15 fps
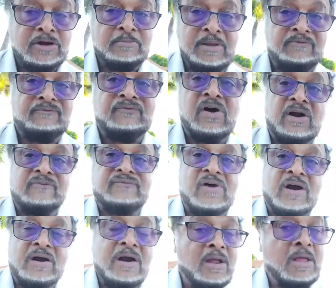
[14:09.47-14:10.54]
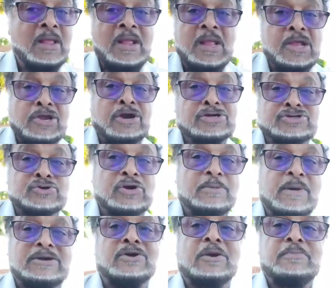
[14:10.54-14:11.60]
We're going to be far, far. Yours
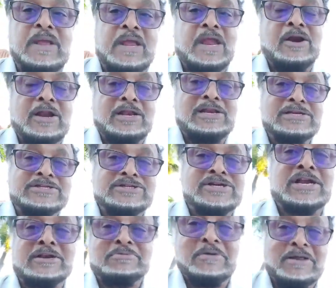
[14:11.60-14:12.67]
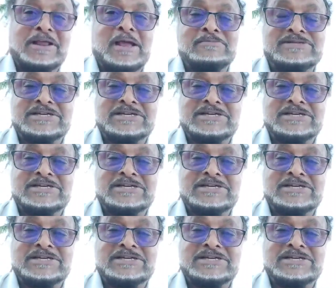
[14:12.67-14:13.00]
truly might not be here, ladies and gentlemen.